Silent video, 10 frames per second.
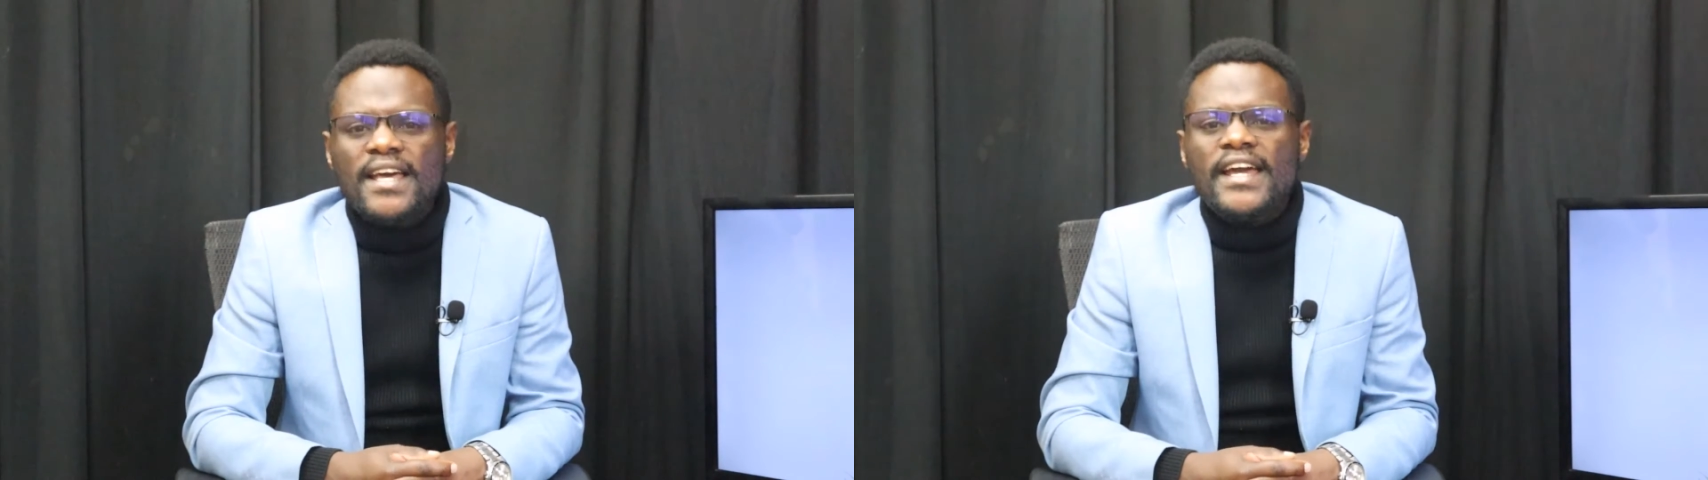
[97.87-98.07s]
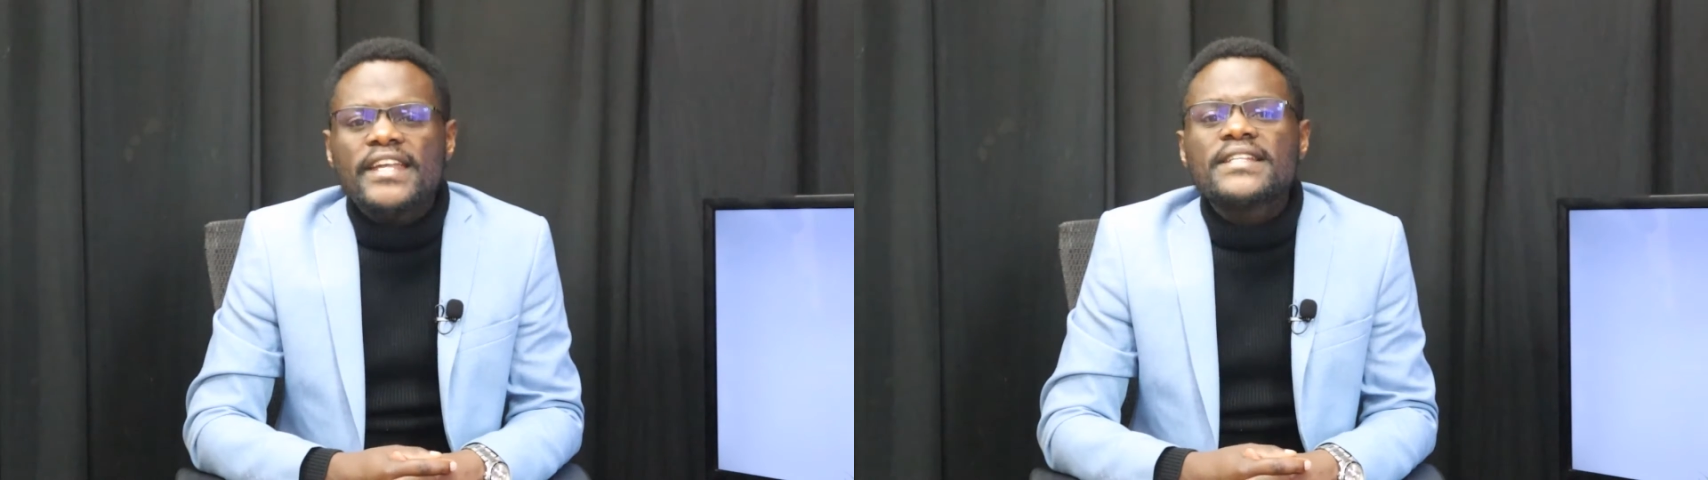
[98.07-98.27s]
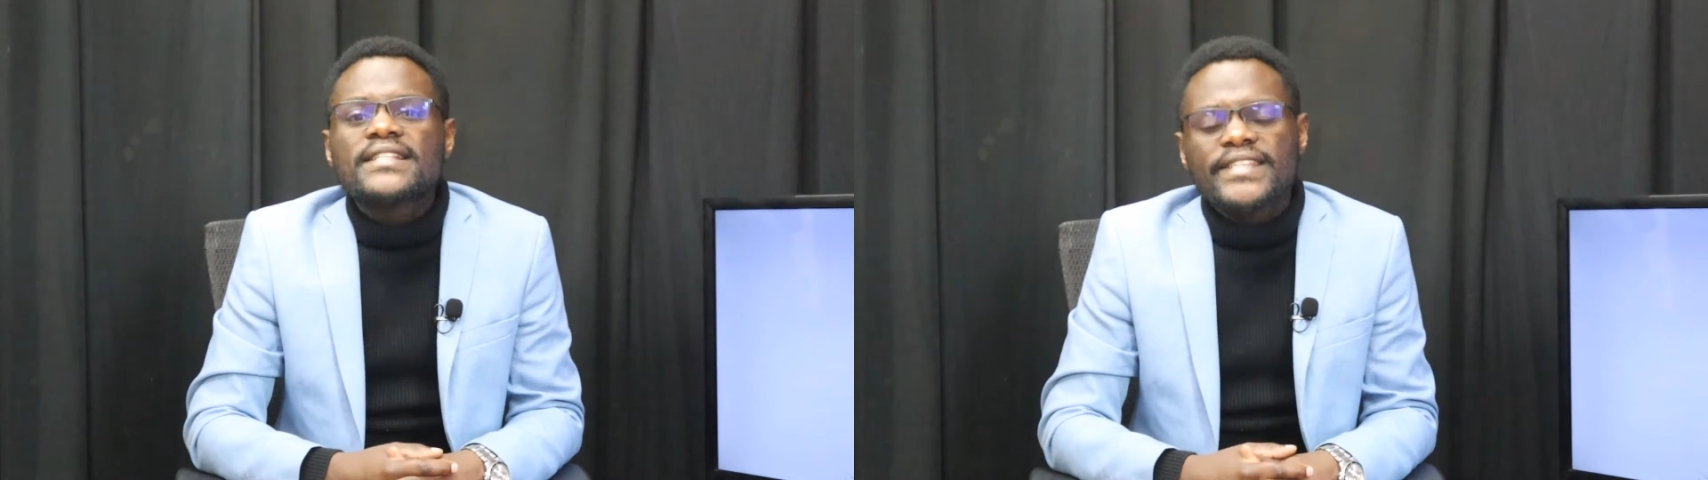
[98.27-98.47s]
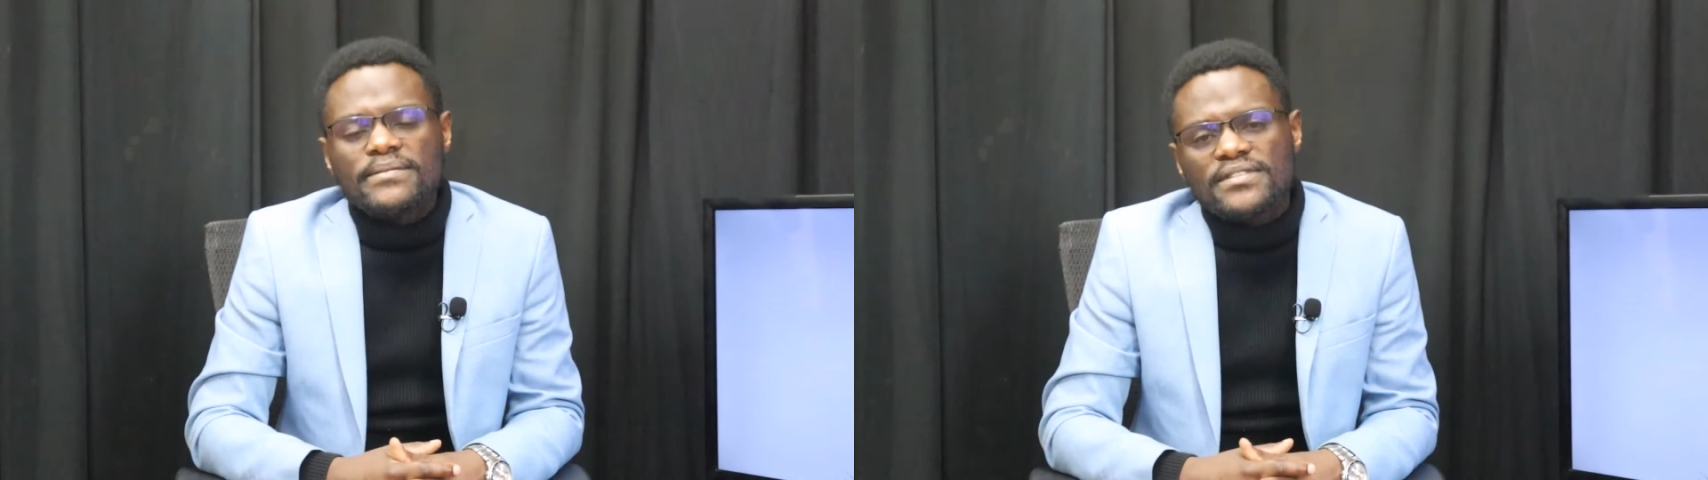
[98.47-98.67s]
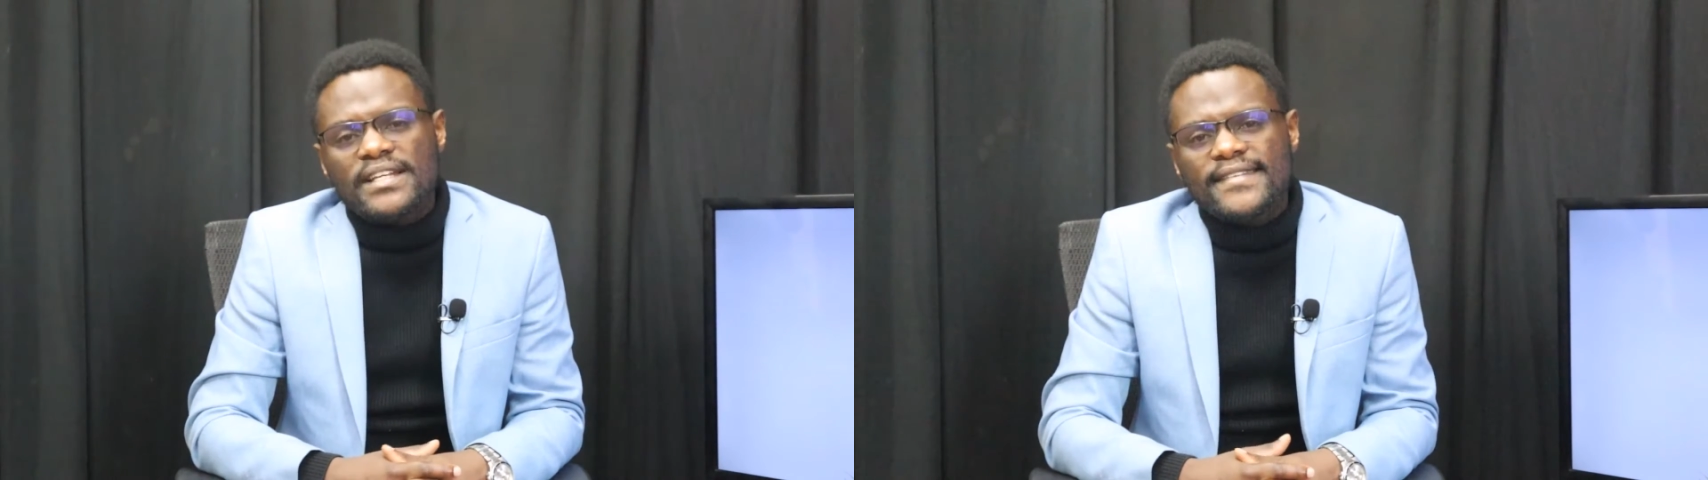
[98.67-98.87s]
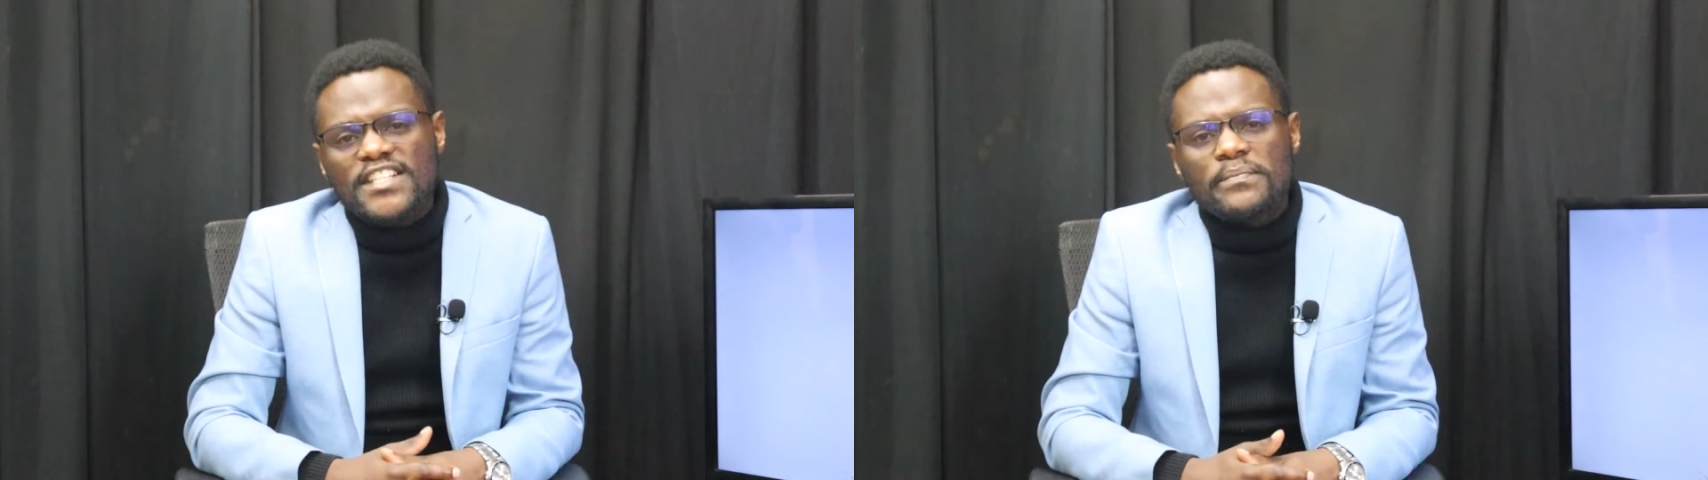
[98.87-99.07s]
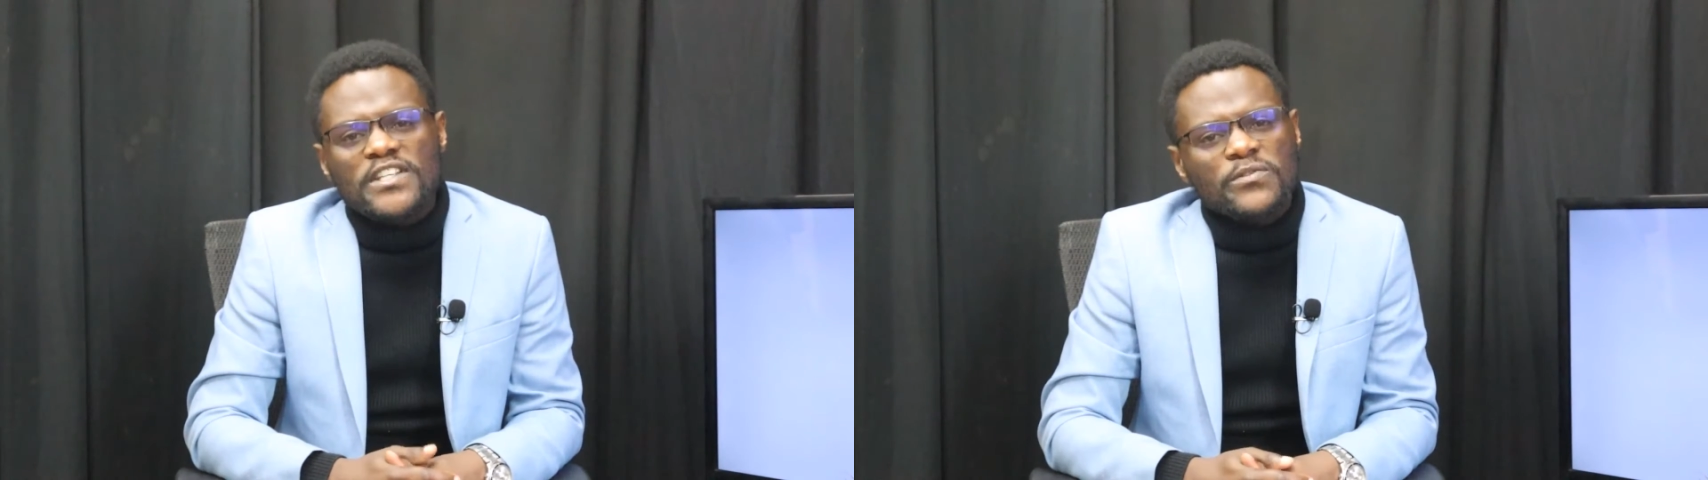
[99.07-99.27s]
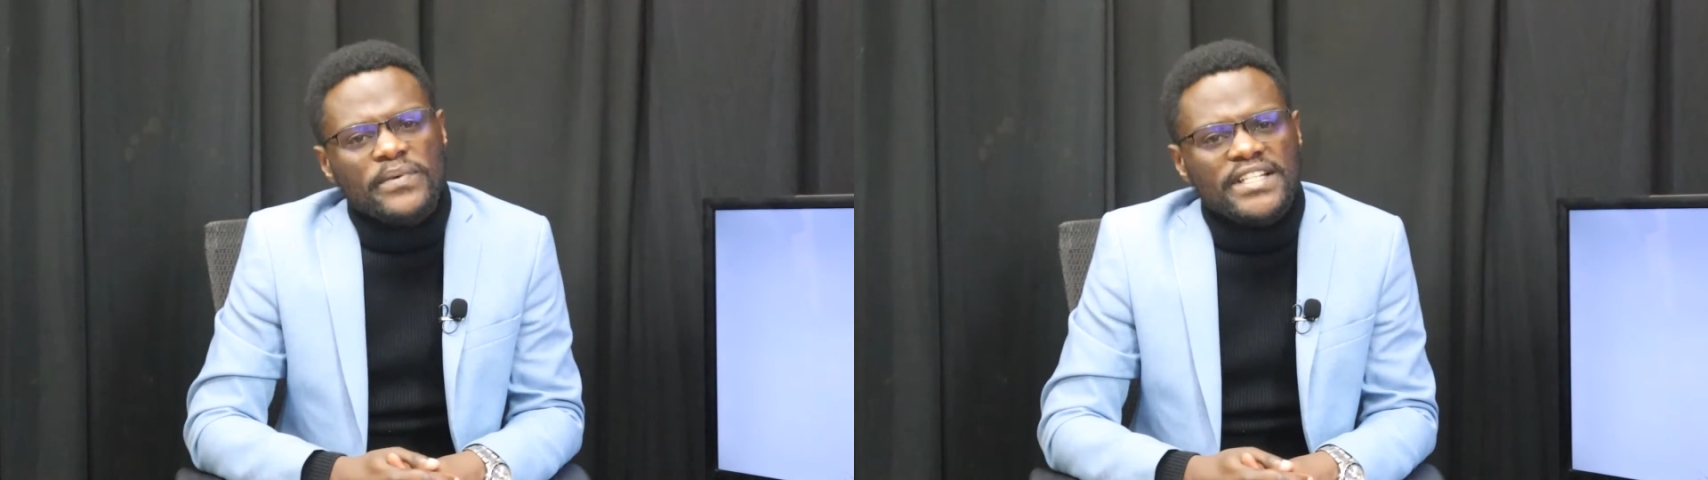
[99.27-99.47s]
And it seems that this
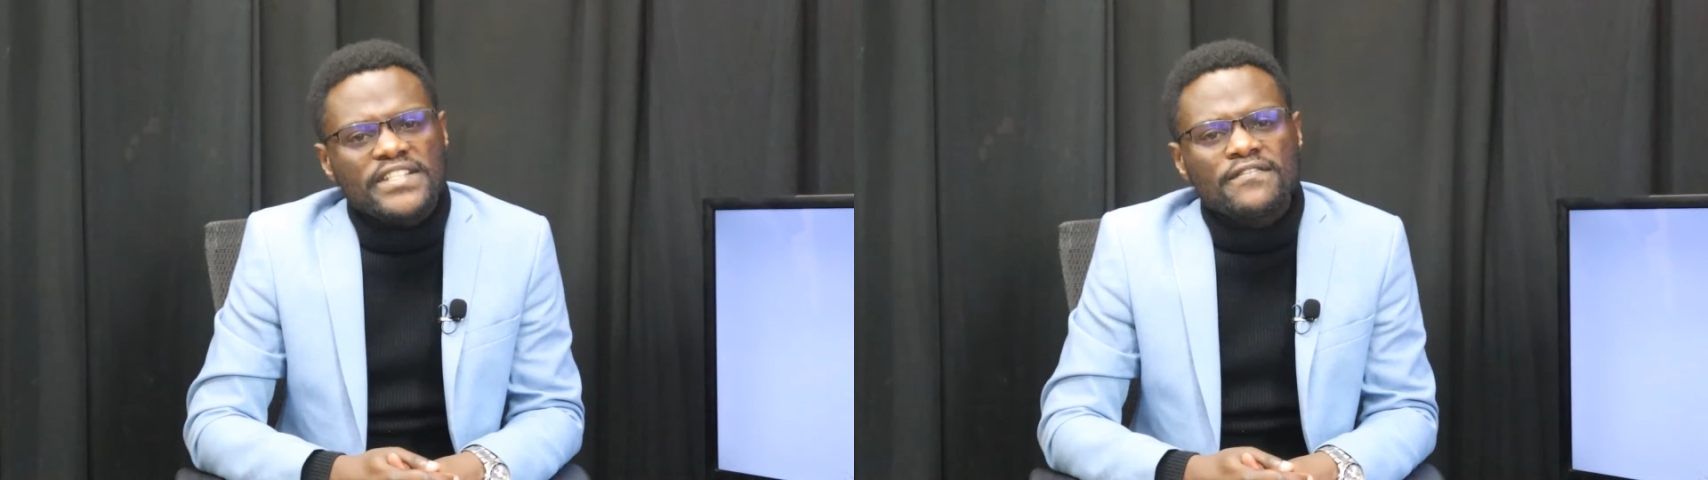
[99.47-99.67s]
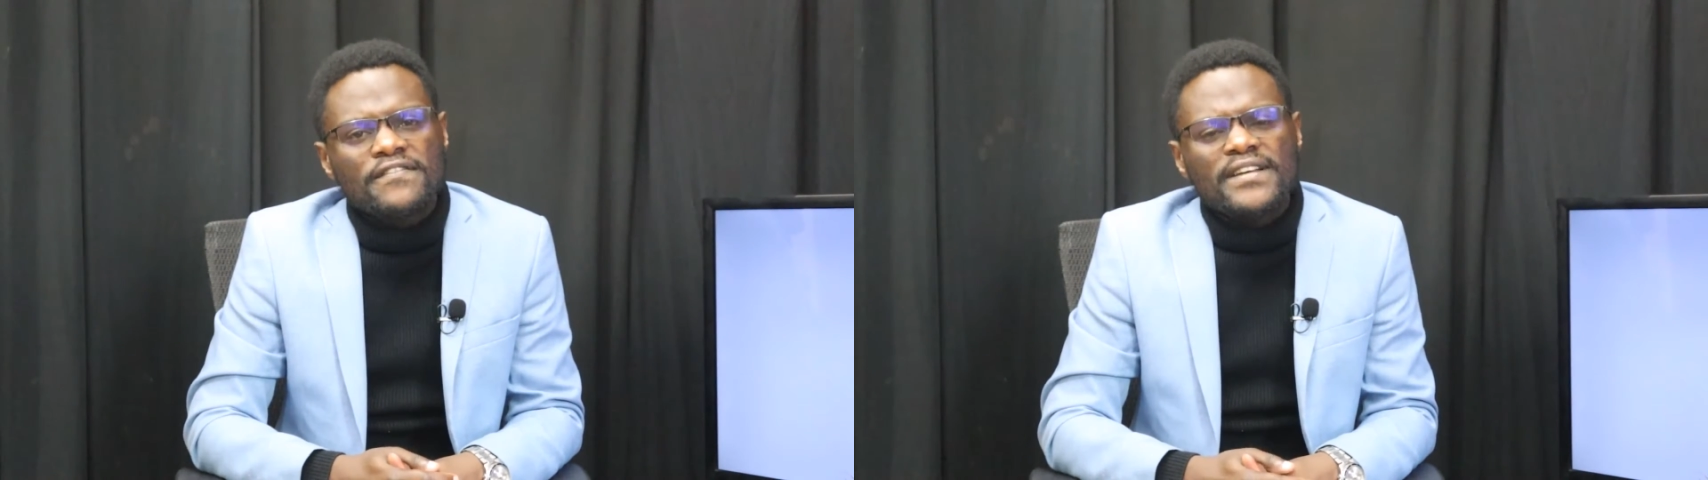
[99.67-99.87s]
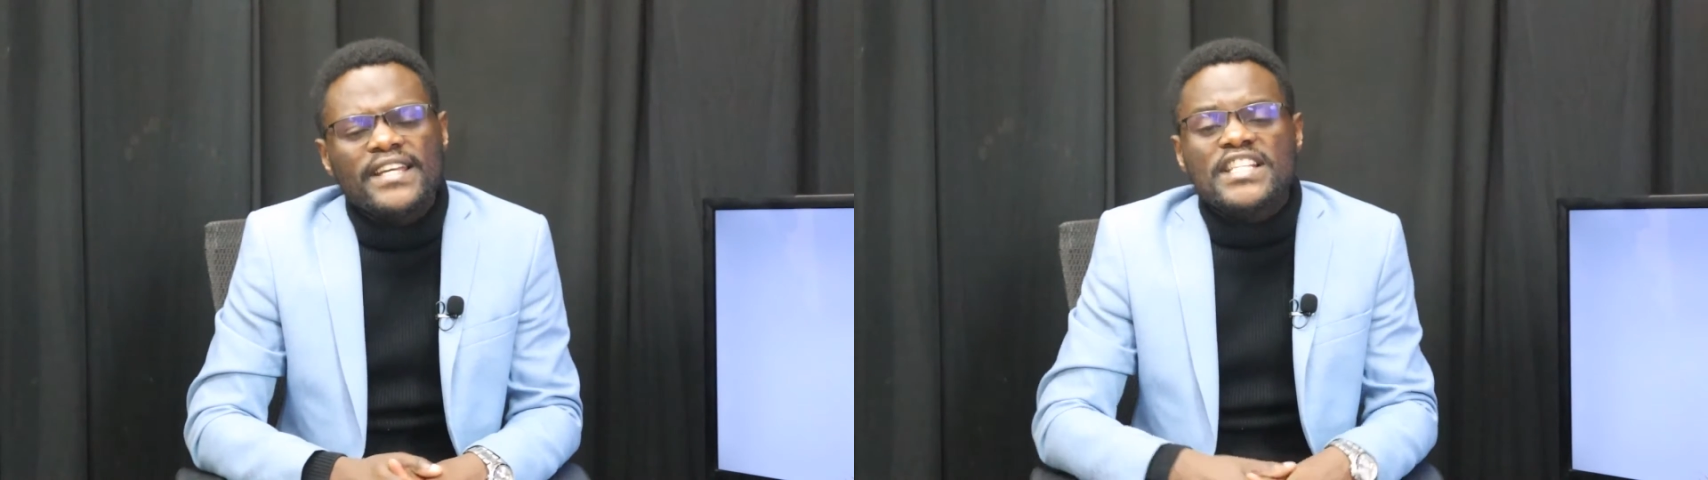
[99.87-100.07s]
perspective